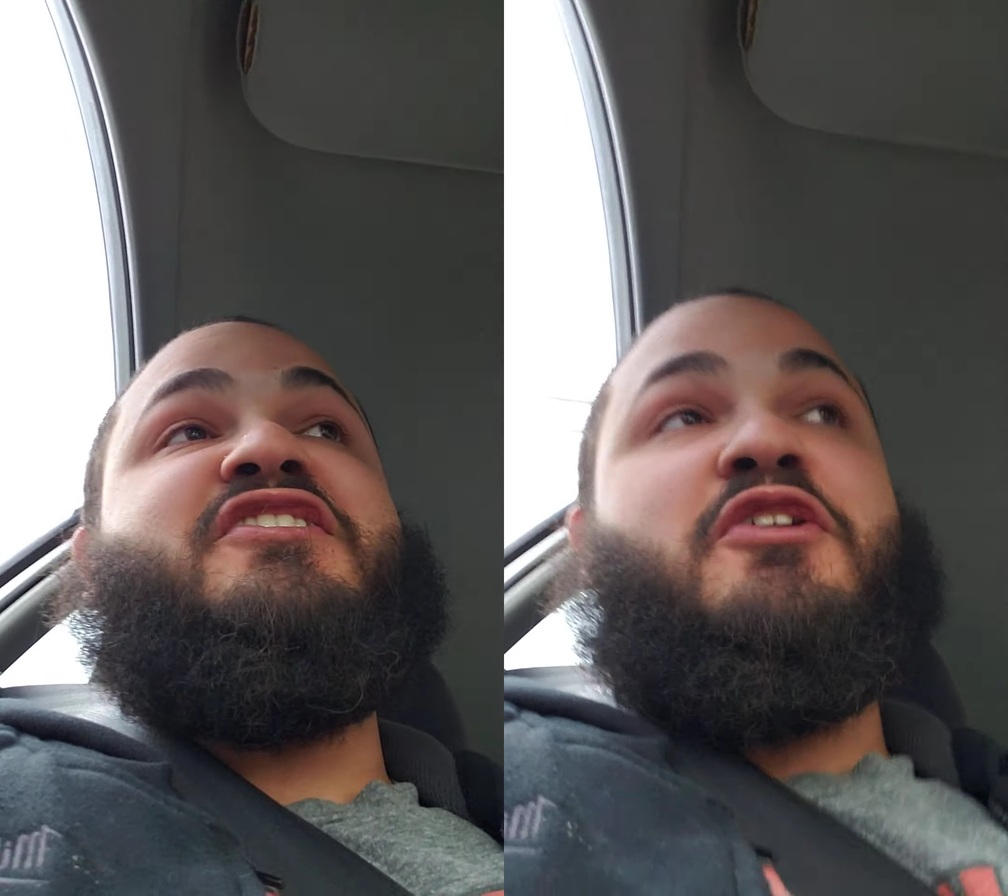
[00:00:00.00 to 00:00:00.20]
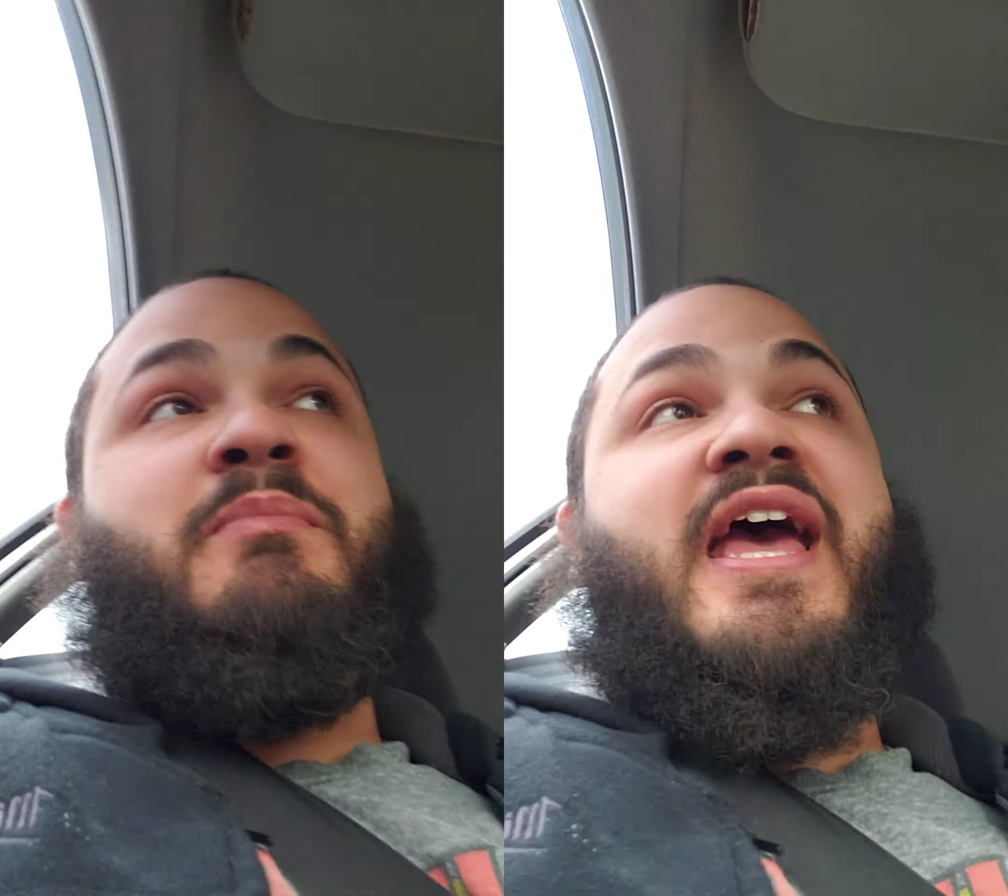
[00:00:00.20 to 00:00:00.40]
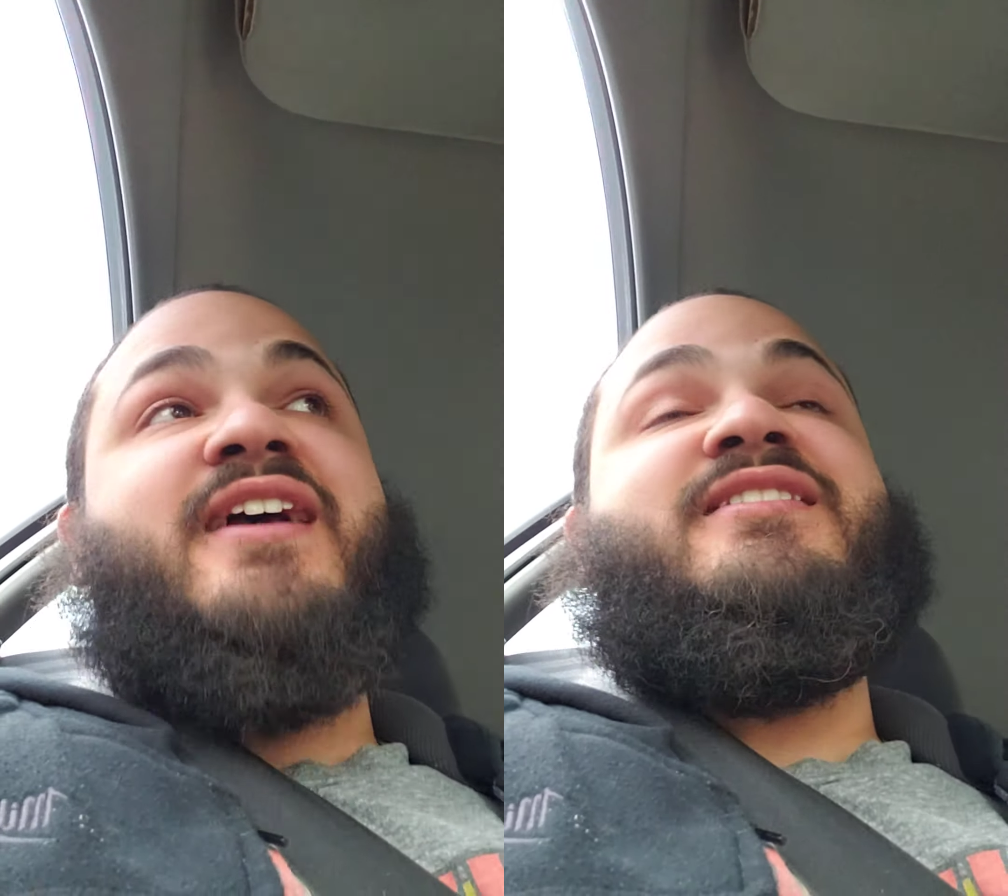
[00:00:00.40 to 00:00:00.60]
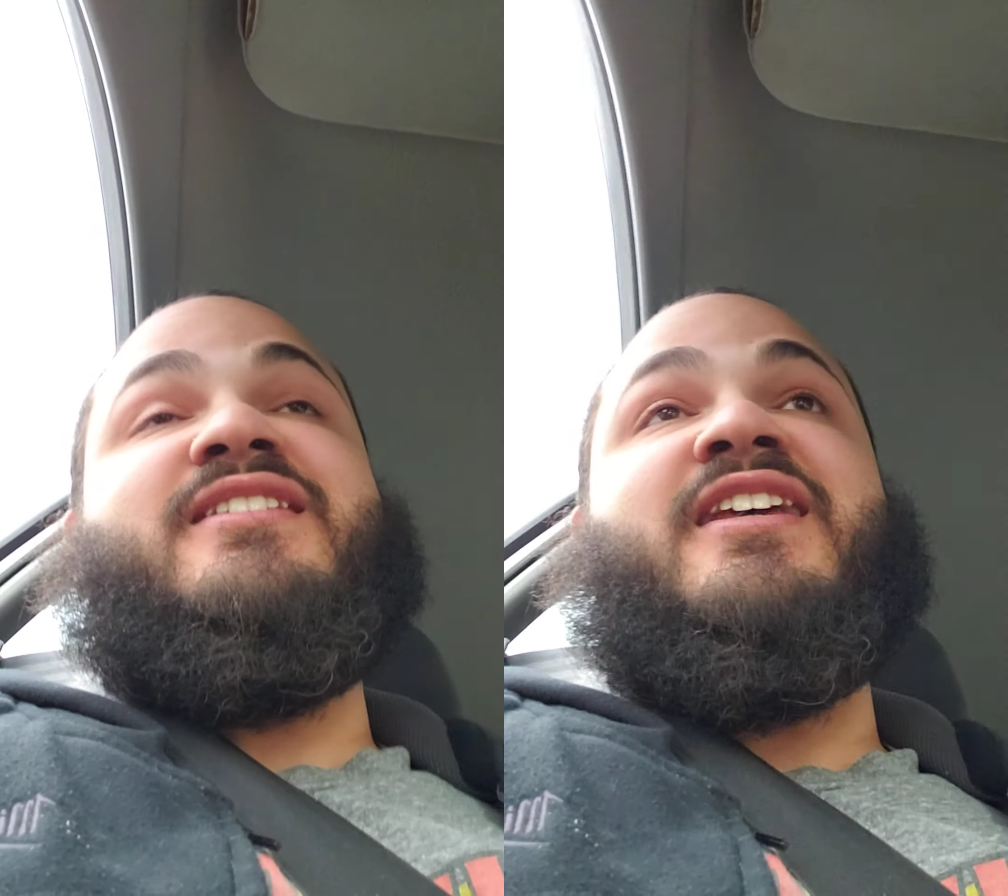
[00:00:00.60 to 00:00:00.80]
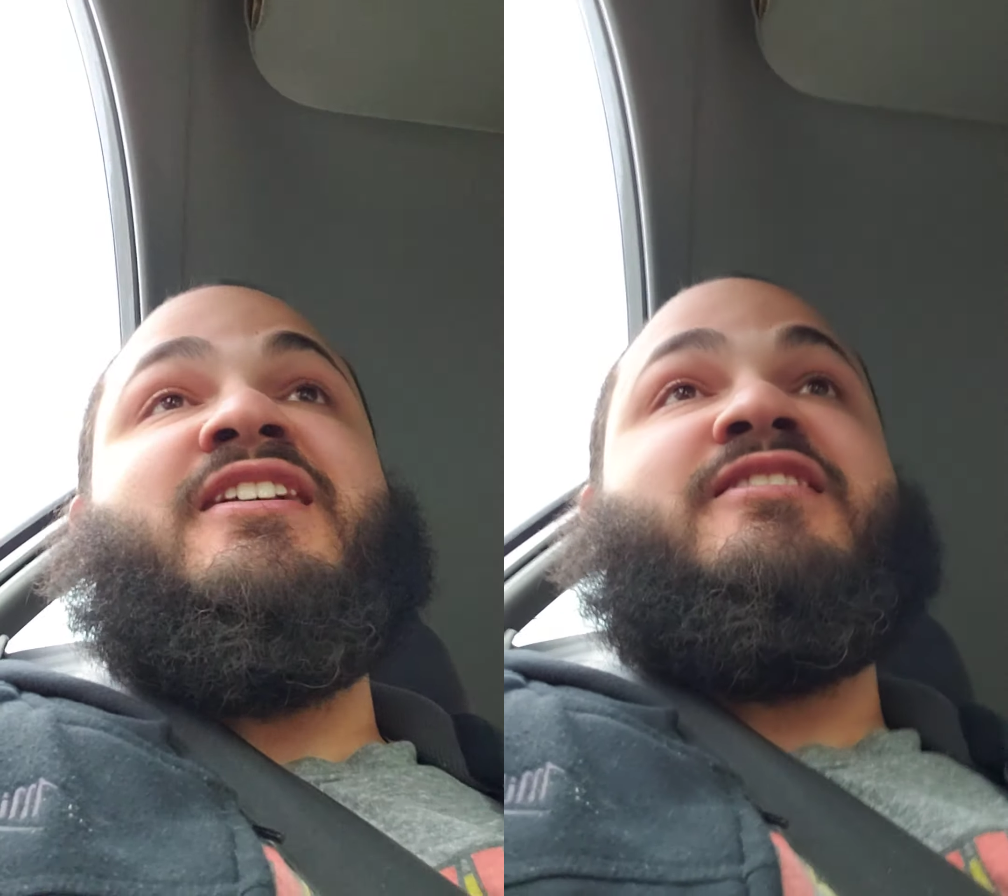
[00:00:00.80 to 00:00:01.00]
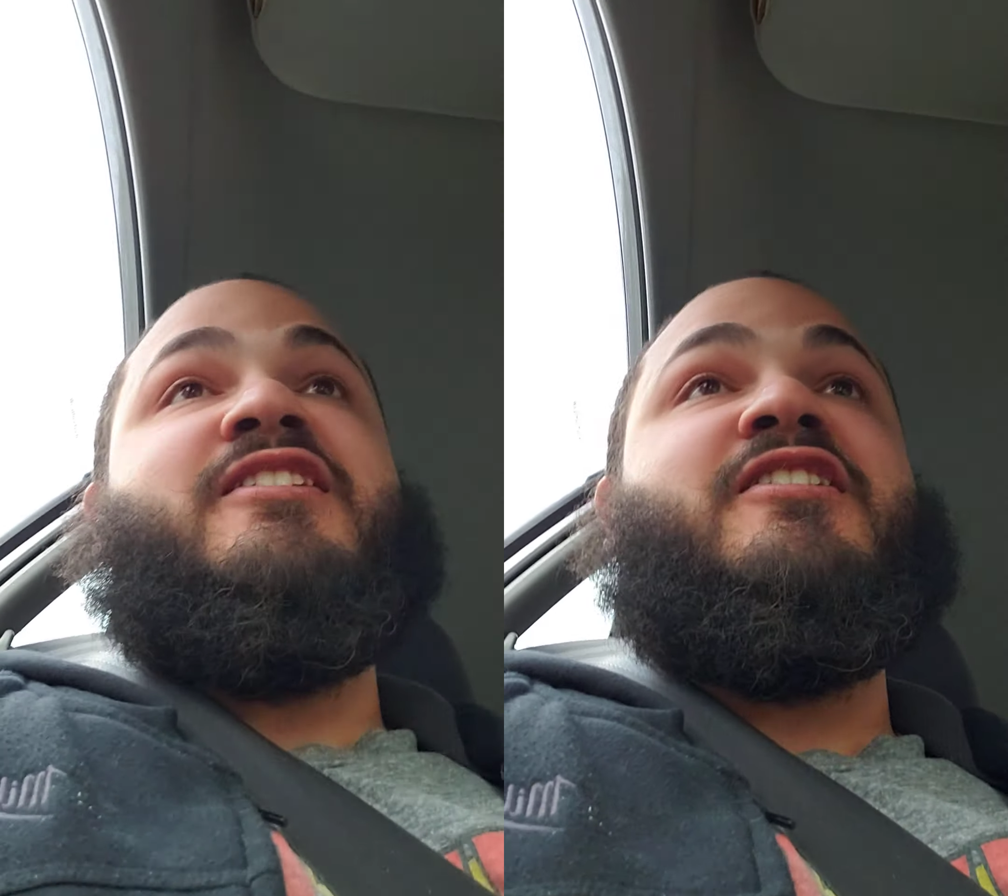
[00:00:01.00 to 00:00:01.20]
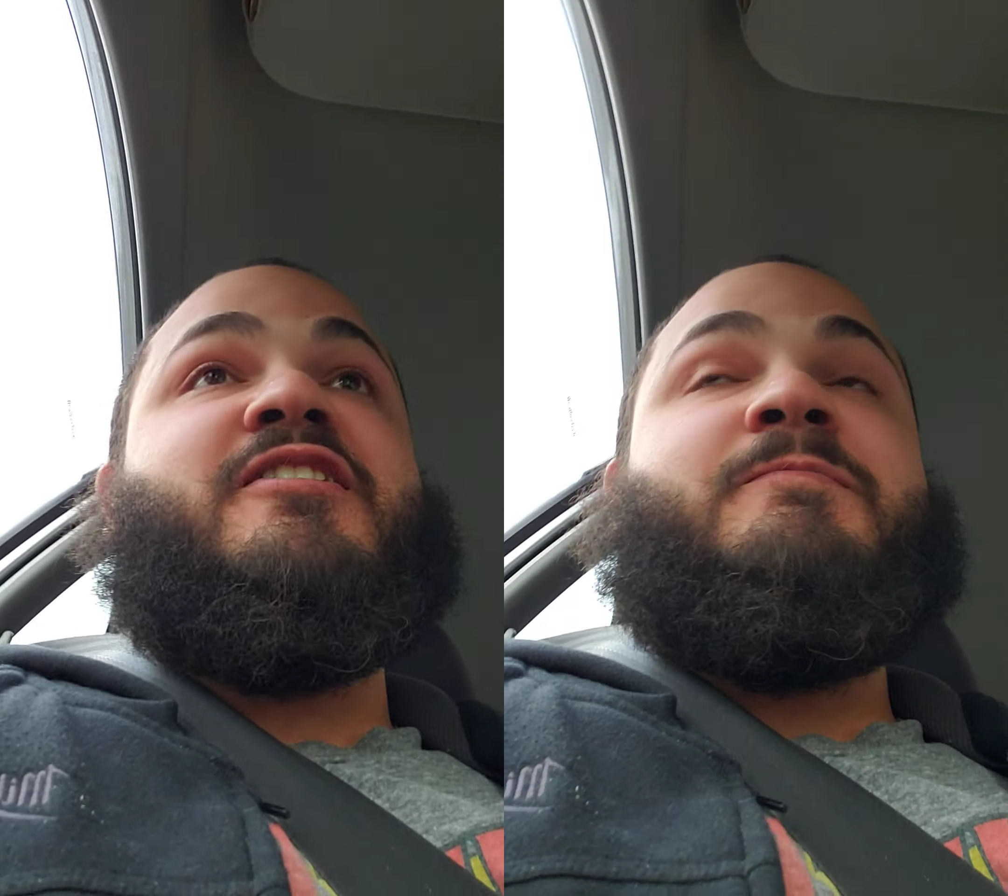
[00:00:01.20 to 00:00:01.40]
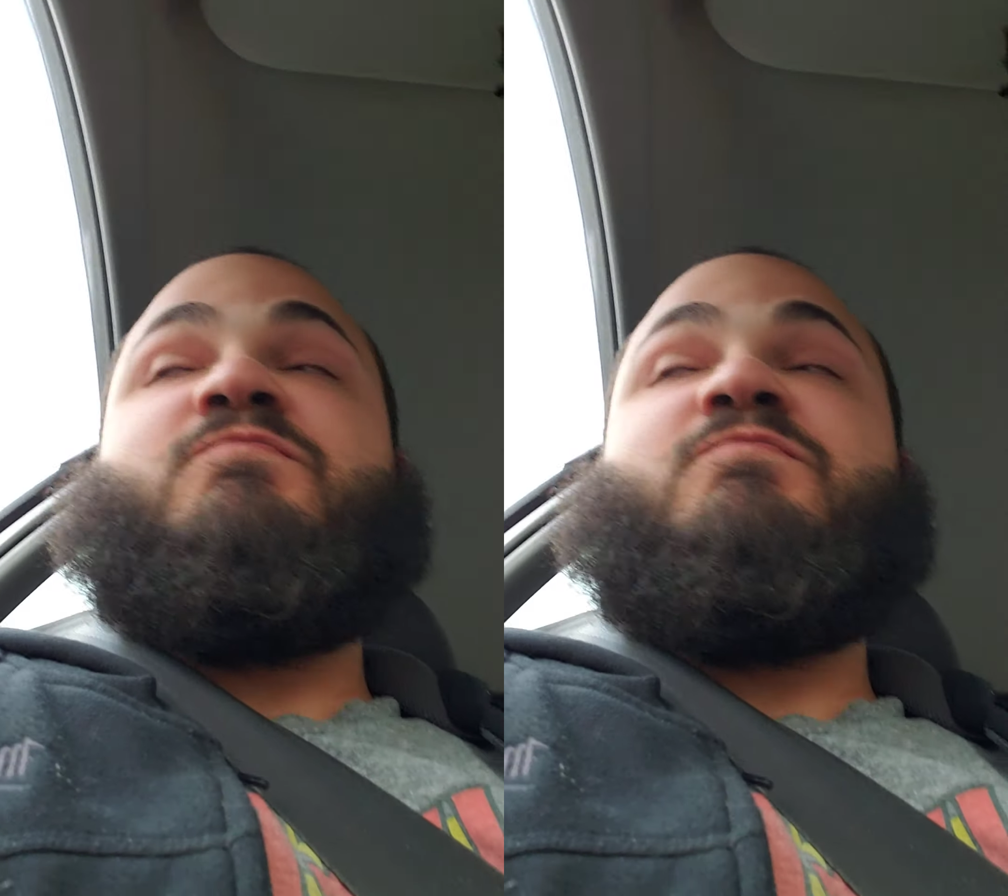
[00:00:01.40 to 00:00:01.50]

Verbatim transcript: some nasty things to her